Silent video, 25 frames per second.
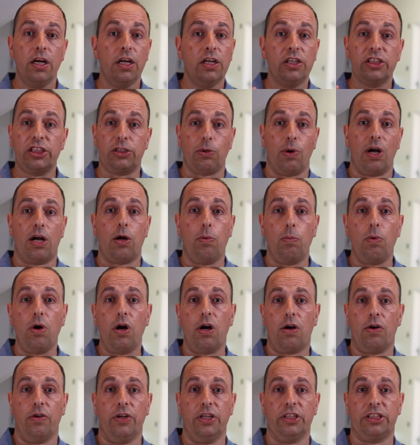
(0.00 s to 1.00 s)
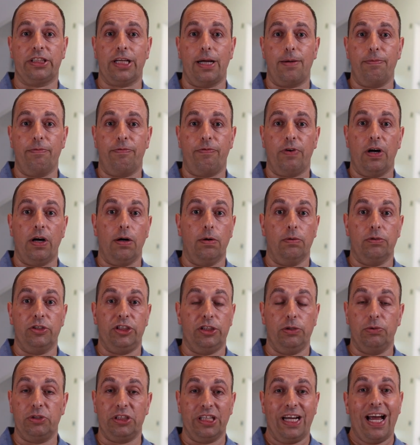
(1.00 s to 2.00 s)
so I can work on the same files
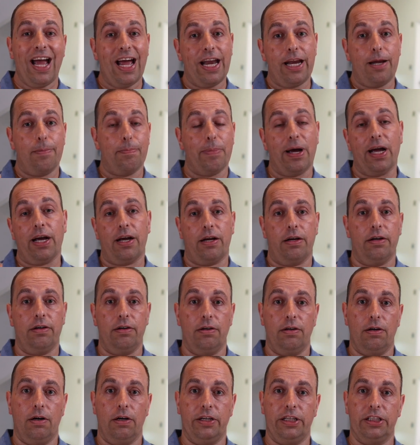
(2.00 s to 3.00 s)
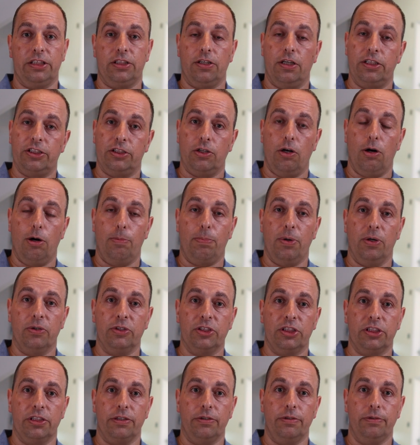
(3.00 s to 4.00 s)
using any Mac I decide to hop
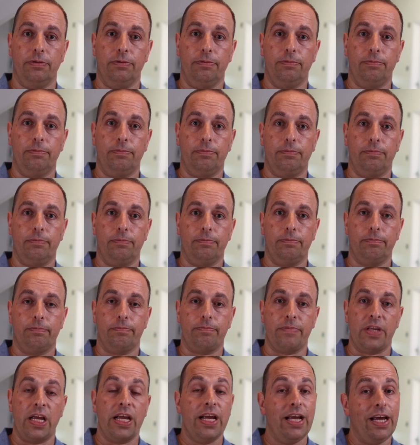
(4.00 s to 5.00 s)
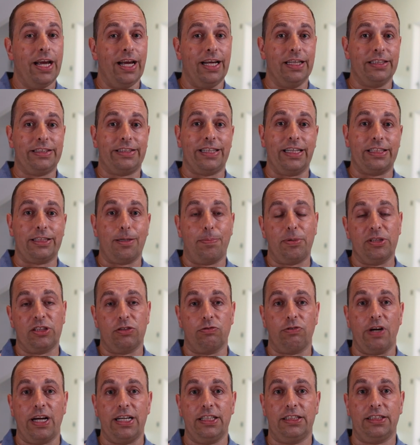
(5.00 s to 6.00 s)
onto. It's set up as a
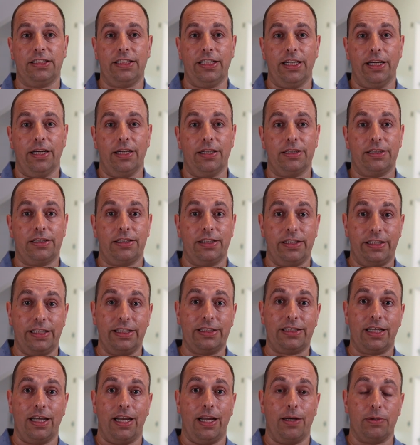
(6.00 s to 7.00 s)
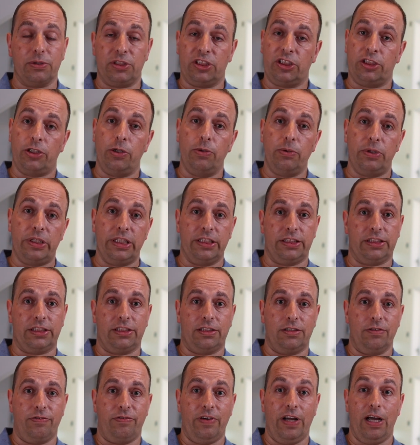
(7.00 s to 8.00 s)
RAID 6. This allows 2 disks
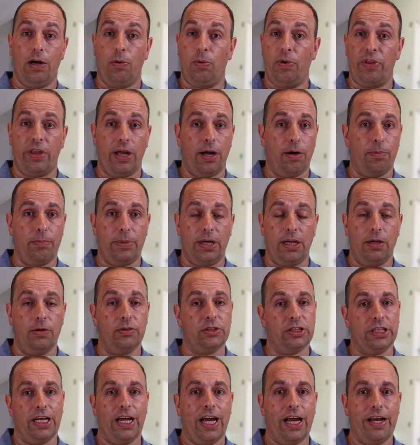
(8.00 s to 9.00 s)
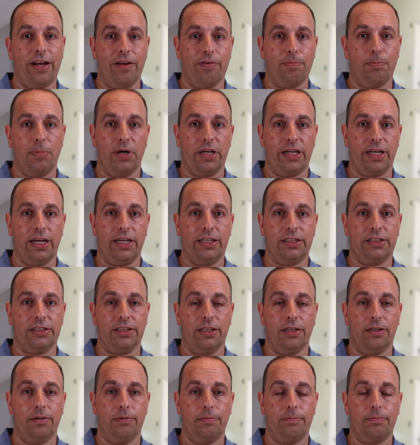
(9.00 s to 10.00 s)
to fail without me losing any of my
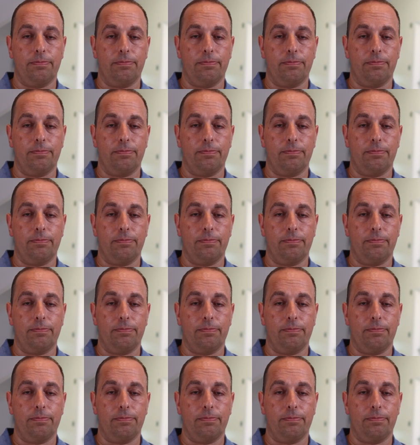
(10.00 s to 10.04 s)
data.